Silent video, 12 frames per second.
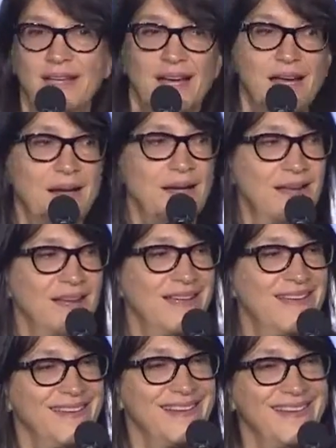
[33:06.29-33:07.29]

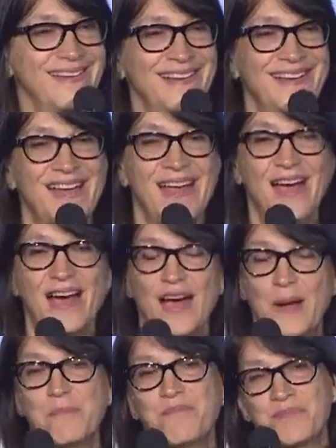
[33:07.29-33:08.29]
Uh, um,